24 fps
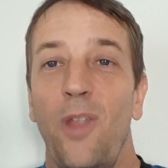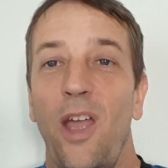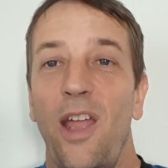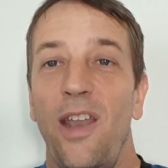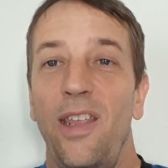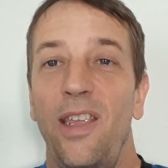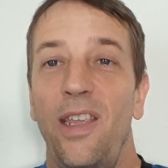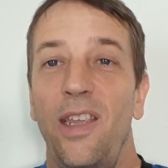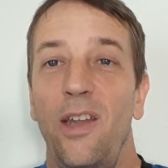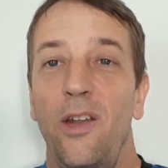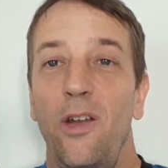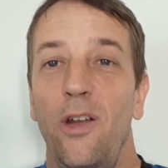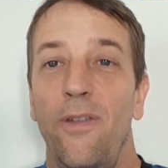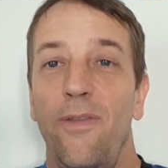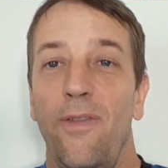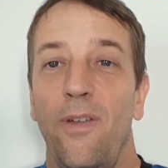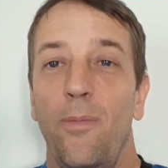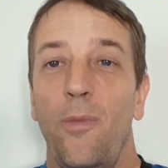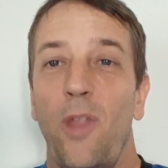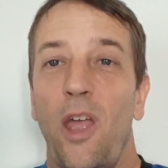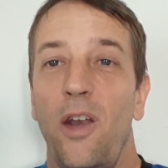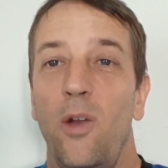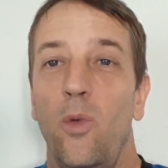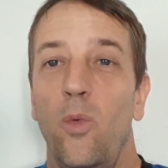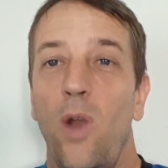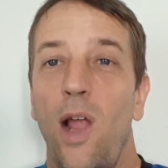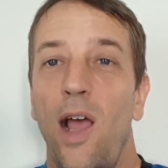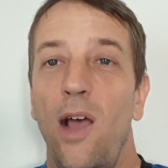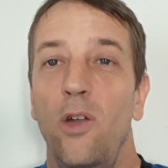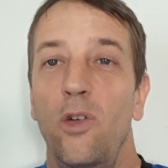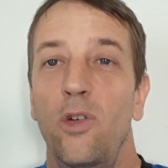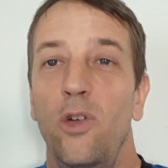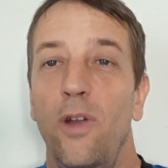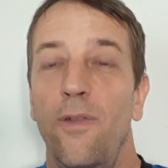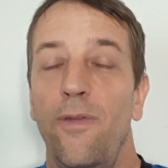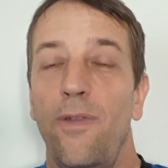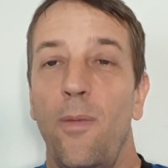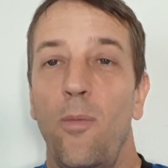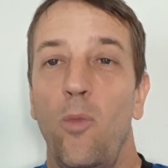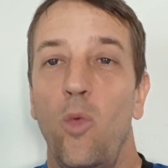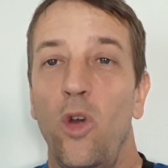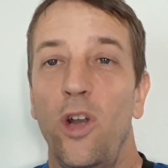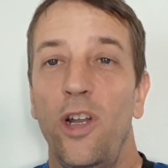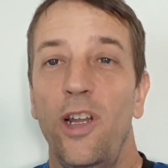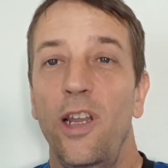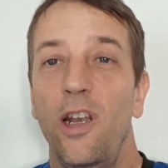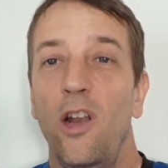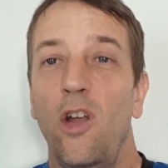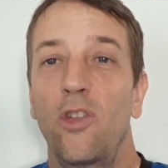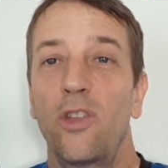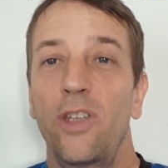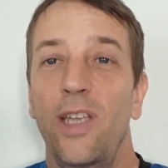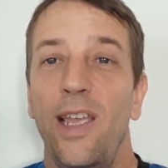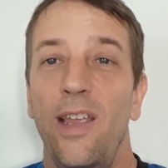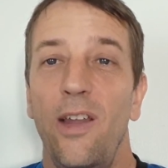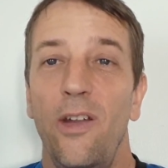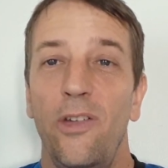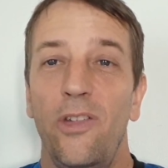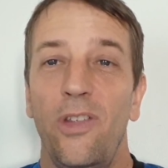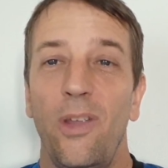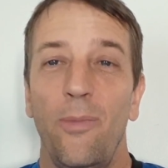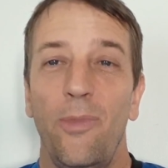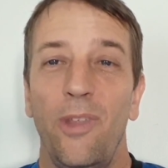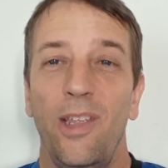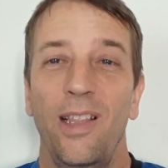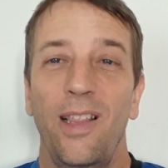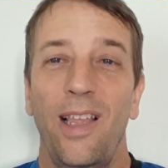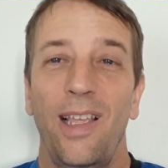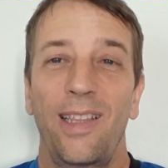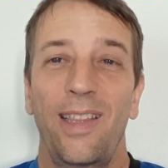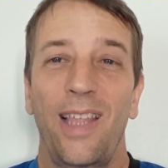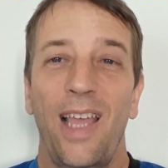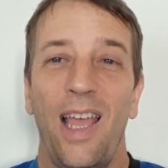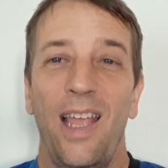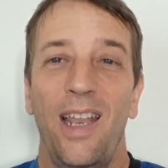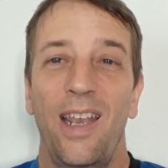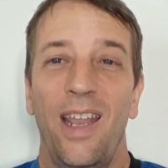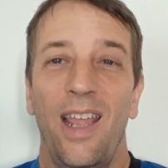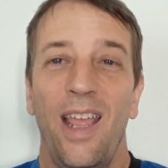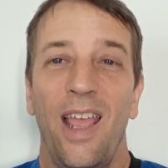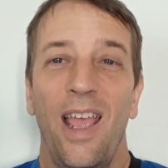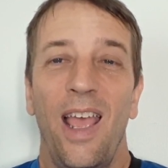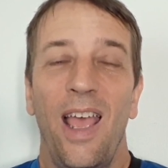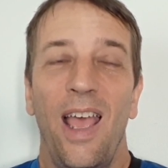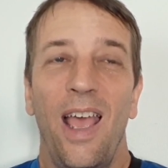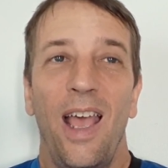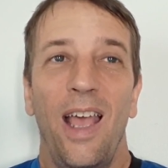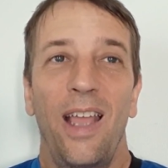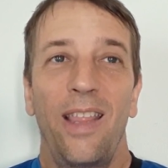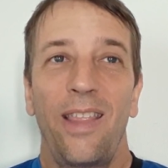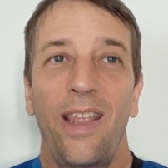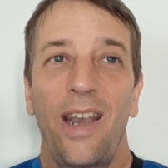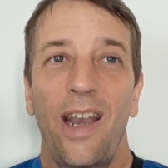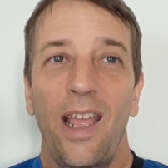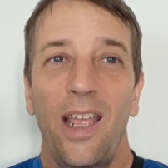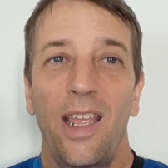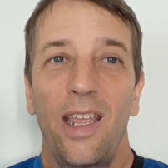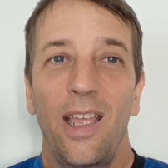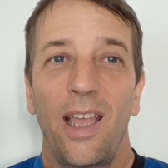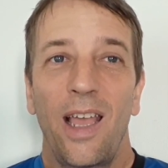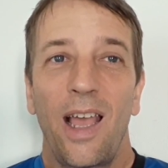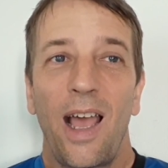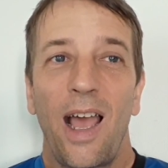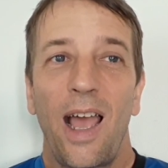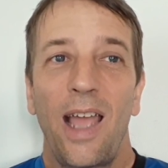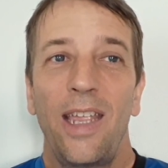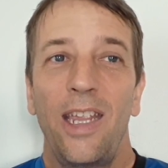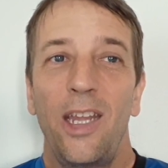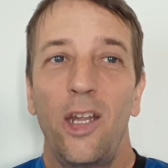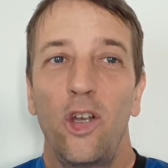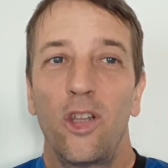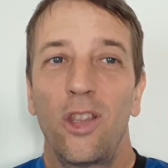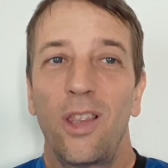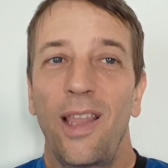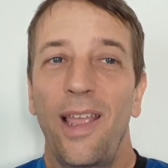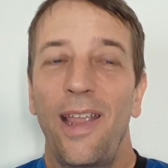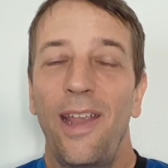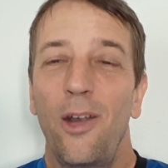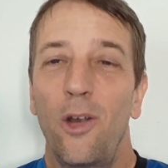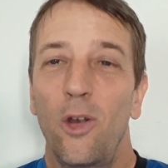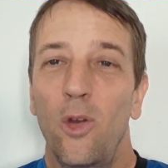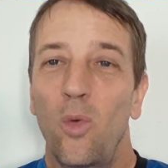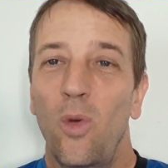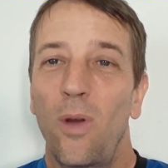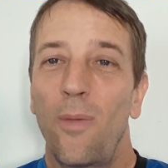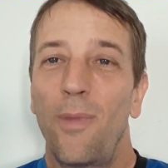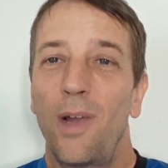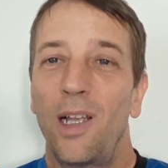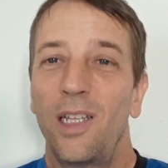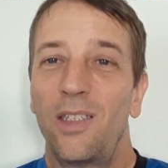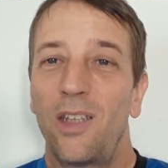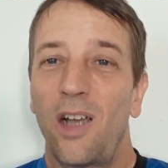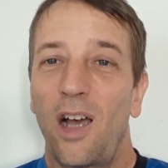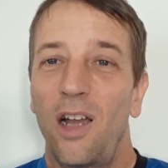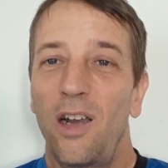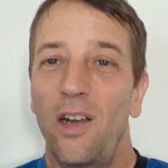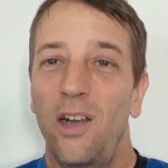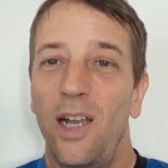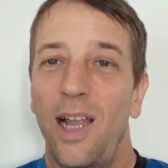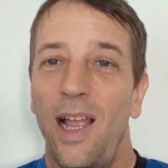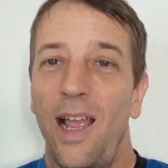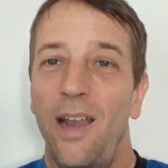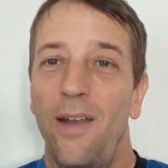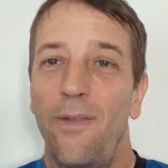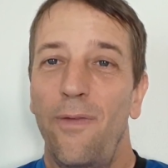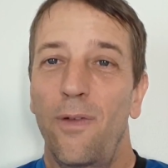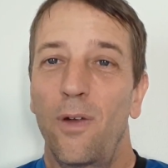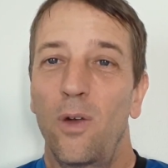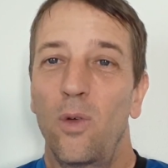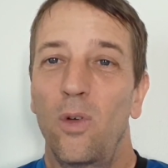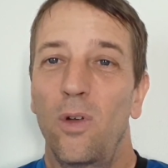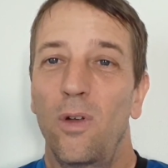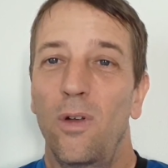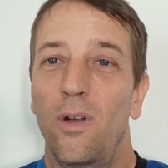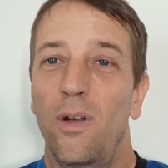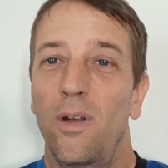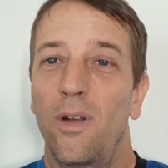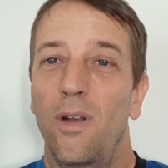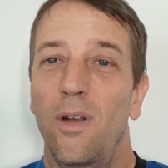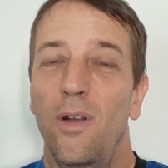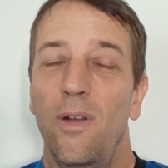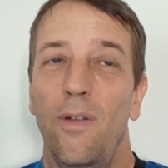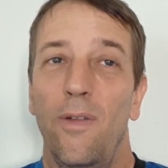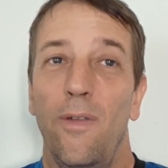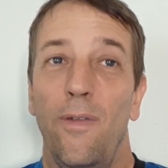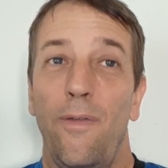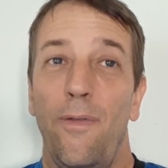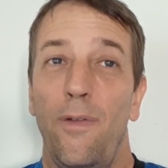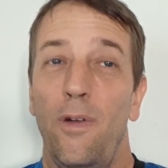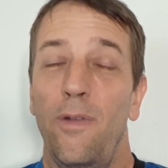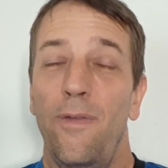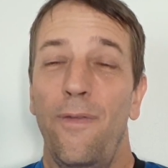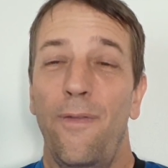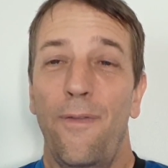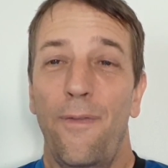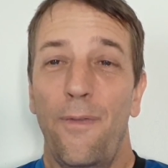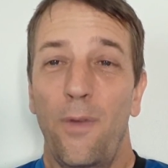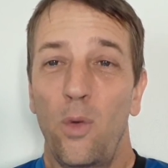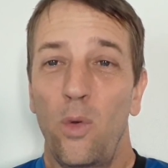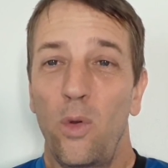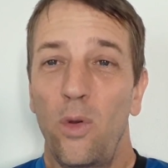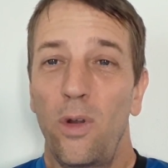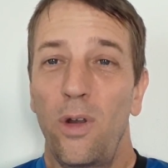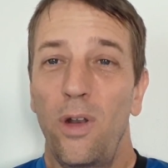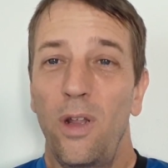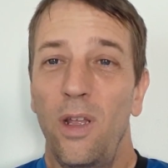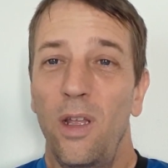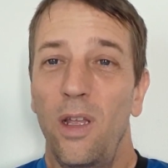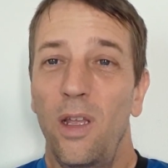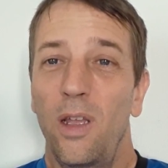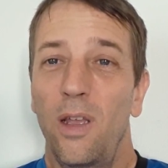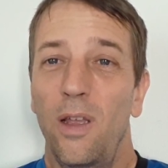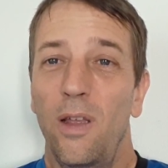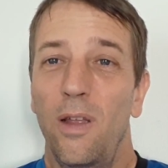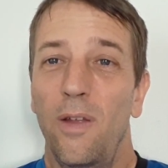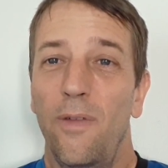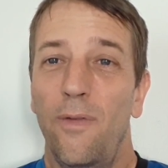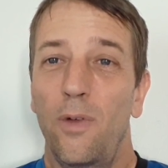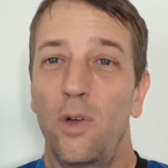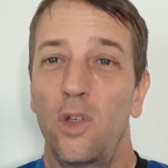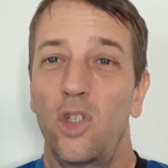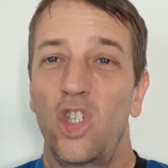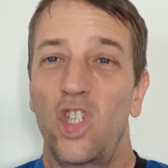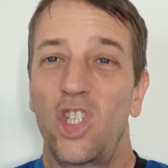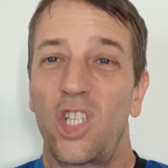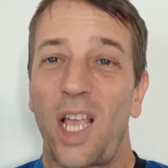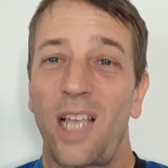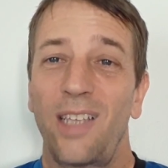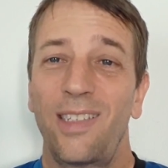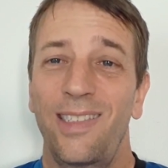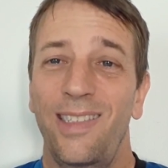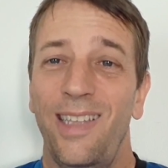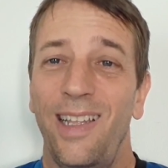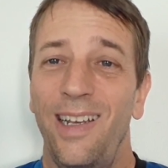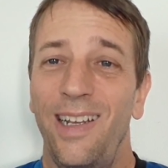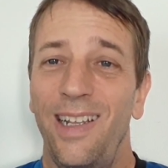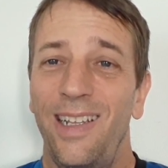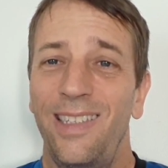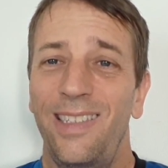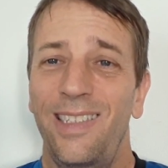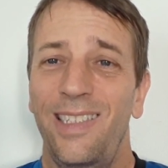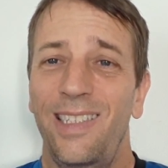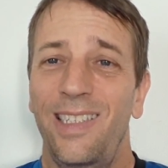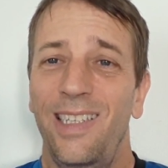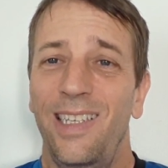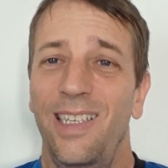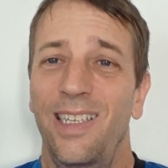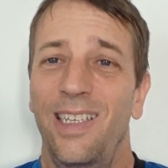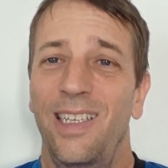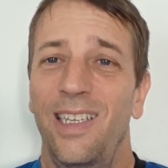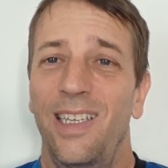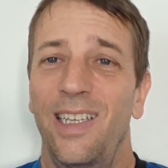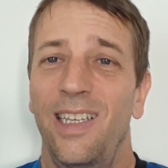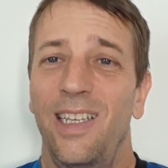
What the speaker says: not here, if I'm not around, or if I'm working all day or something like that, and then I hear later what my daughter had for food, for sustenance.